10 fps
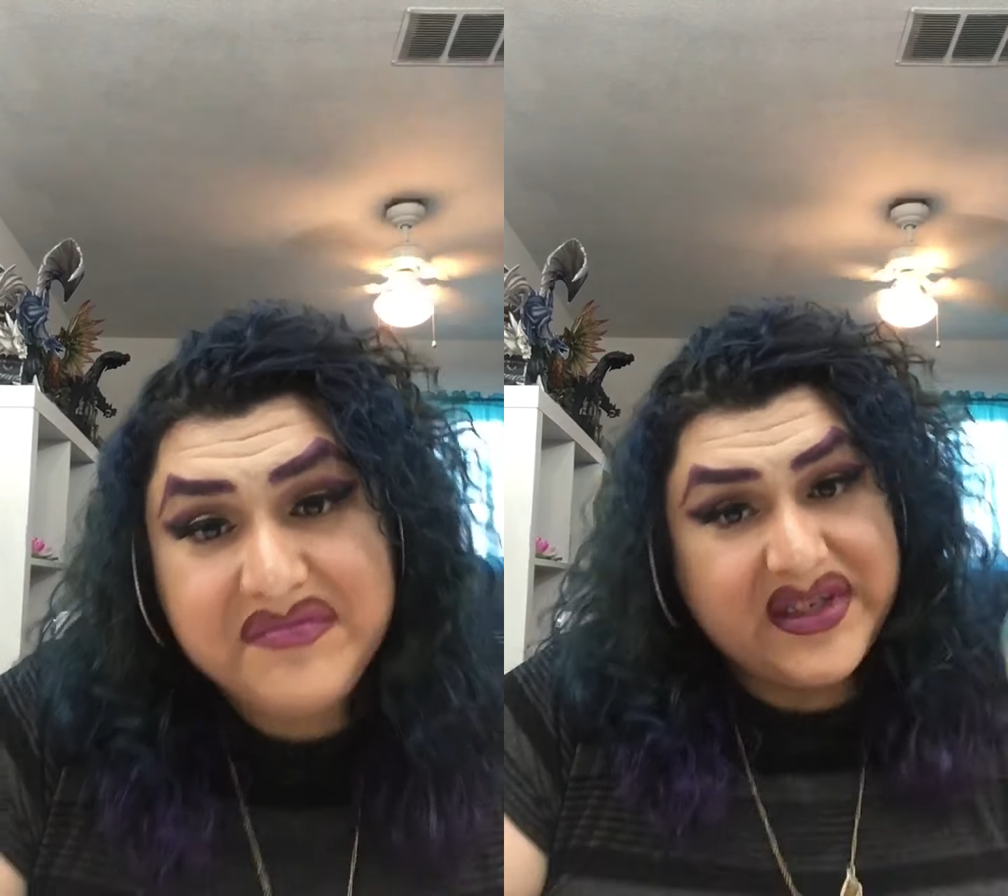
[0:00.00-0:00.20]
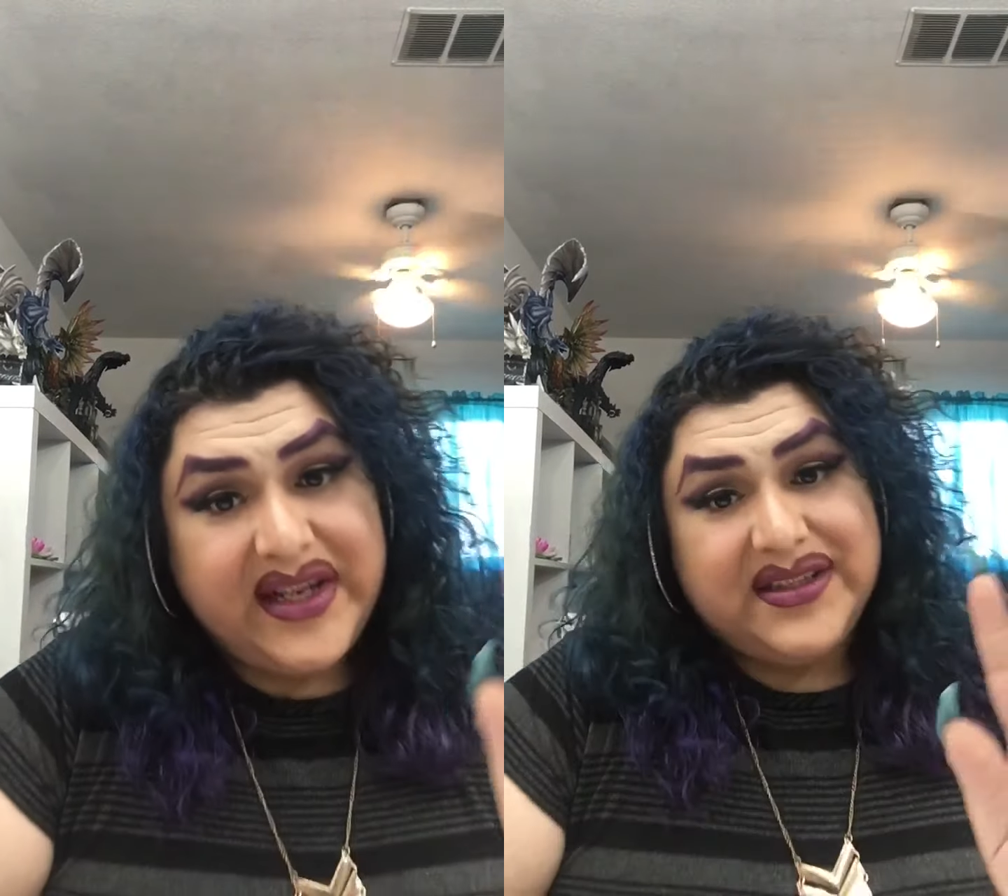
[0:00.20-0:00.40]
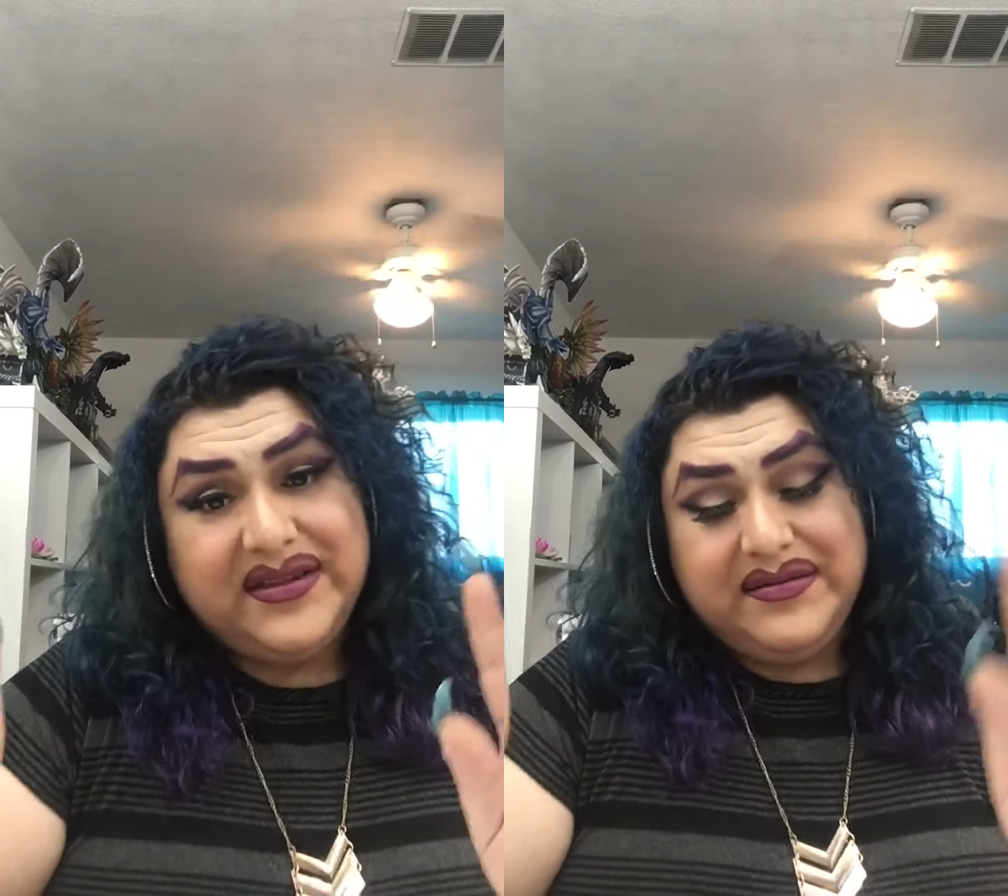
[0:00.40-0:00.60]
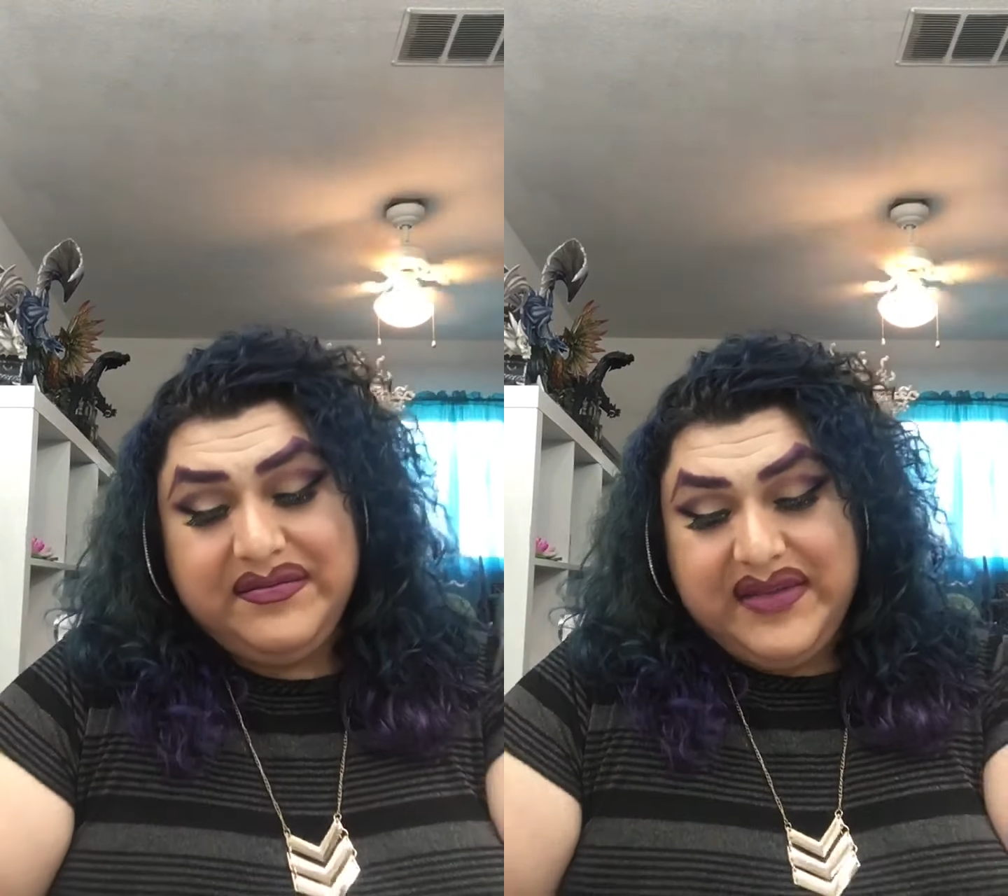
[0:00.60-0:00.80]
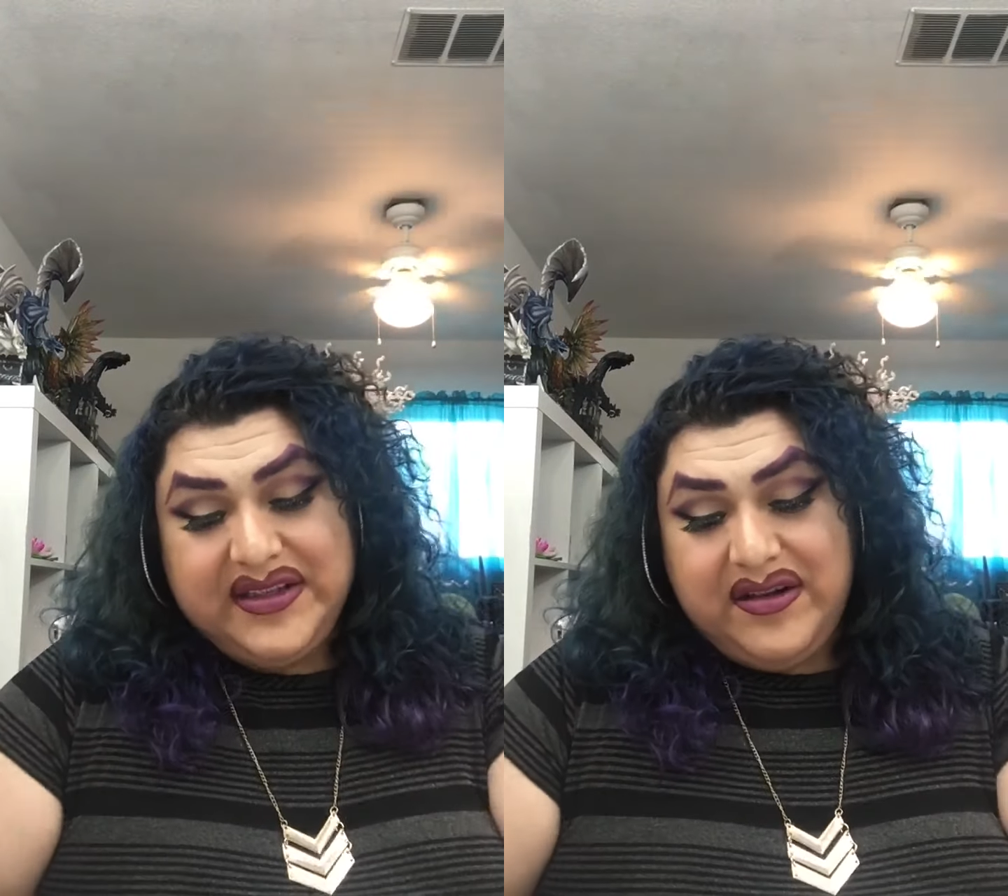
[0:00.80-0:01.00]
It's,
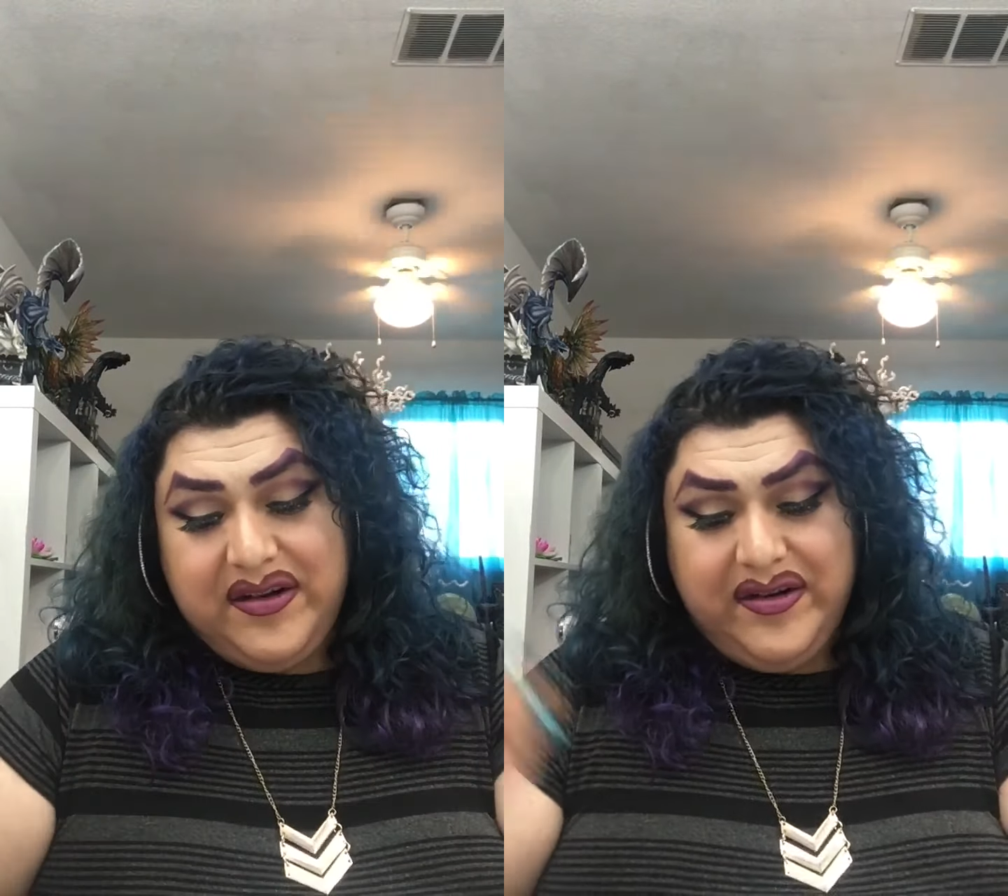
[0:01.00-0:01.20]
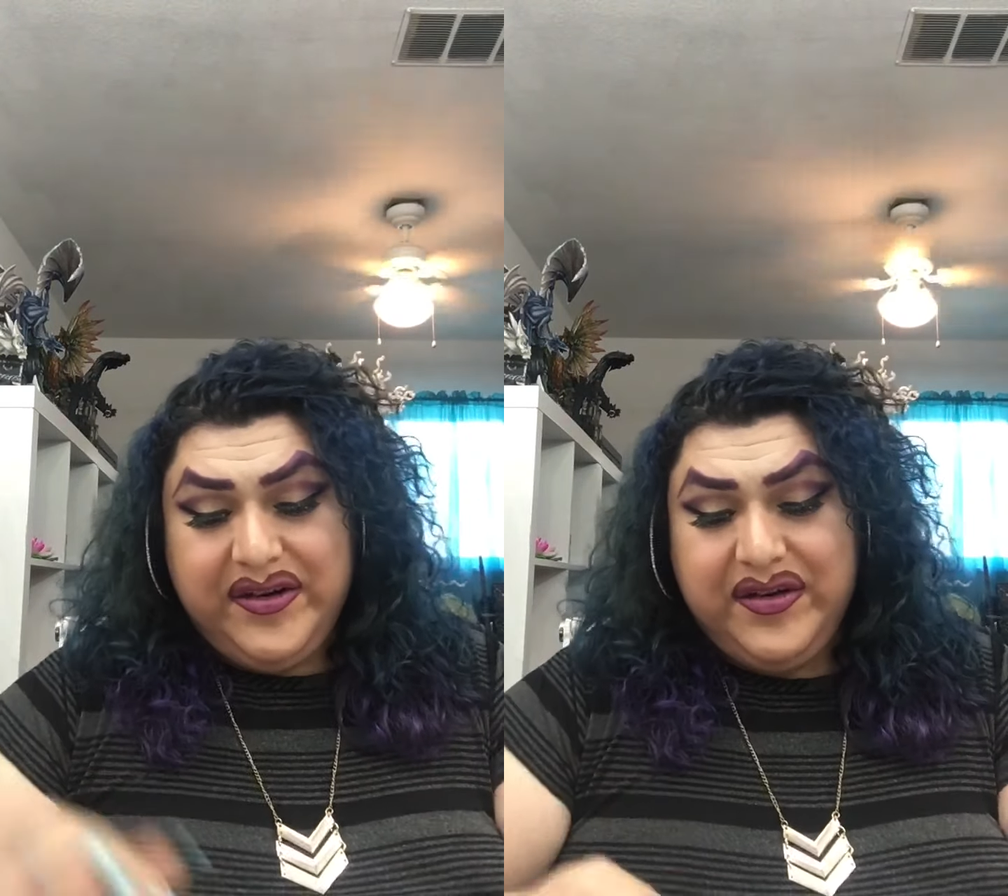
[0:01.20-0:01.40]
it's all on